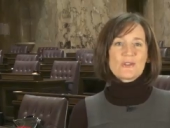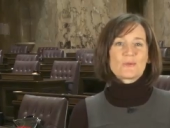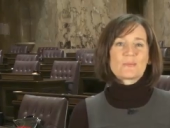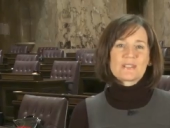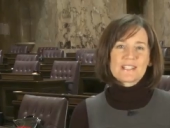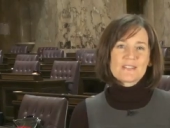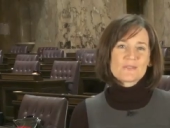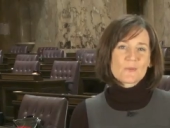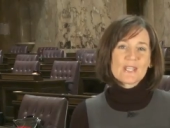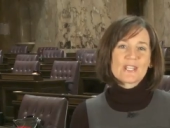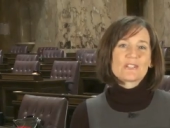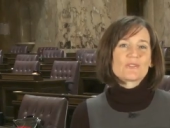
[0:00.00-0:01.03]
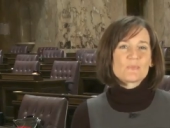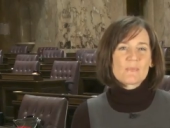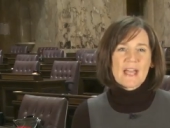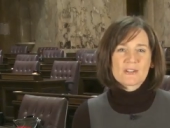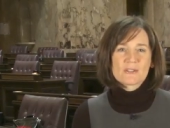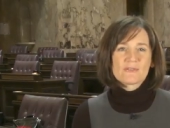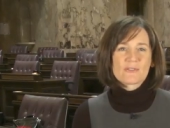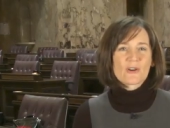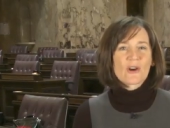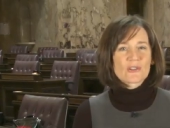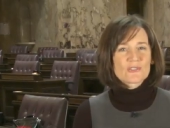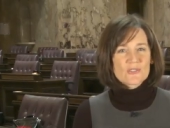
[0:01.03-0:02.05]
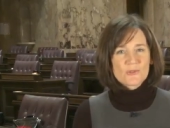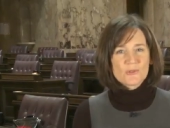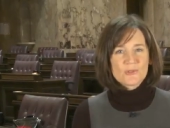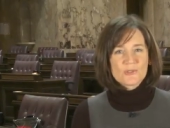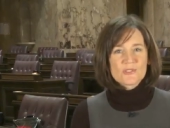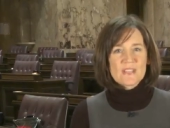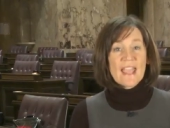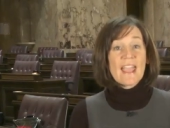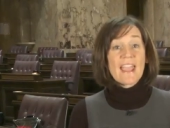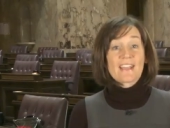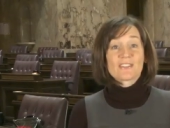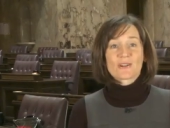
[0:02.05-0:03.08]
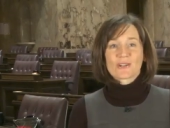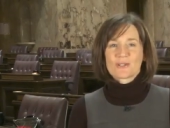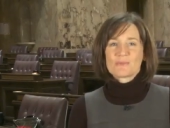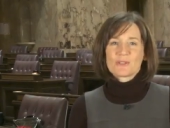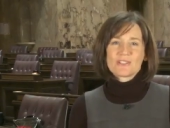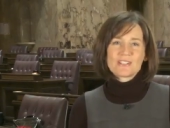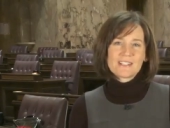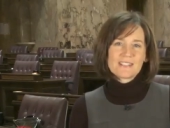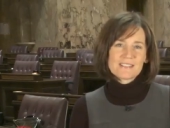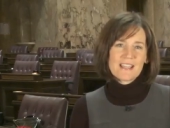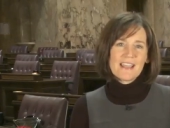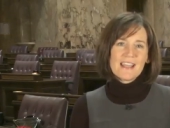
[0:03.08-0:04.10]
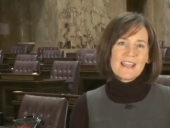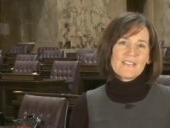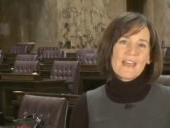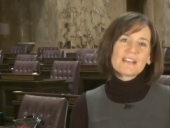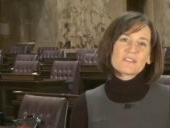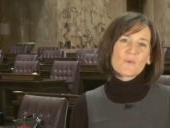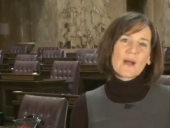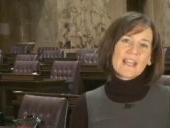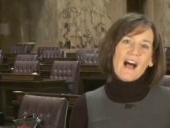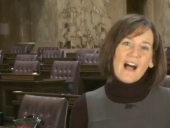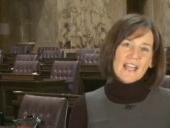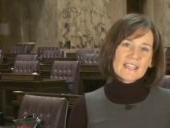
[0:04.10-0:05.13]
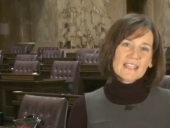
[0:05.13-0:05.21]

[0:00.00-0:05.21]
who believes we can do better for our schools and our communities. That's why I